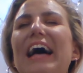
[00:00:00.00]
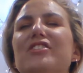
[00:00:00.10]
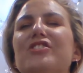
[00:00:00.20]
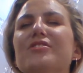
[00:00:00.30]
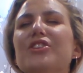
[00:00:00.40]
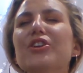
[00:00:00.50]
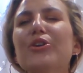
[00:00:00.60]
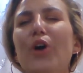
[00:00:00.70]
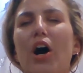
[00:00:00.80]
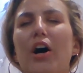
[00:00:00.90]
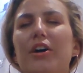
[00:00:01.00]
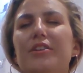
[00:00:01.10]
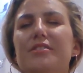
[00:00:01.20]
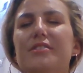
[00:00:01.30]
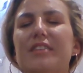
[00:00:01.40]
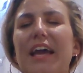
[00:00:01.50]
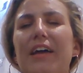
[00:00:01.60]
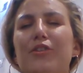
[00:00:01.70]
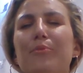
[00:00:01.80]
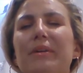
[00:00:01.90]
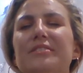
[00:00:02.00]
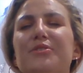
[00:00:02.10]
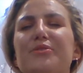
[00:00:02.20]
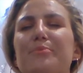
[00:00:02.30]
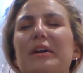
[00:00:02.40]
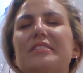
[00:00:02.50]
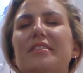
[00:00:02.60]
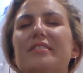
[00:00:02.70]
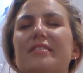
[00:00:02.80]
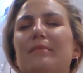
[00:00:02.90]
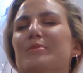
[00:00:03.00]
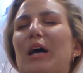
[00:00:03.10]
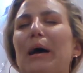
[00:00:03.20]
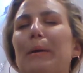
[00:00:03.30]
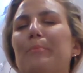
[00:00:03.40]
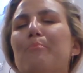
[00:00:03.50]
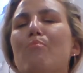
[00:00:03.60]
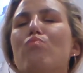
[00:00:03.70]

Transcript: edge into your heart and your mental space at the same time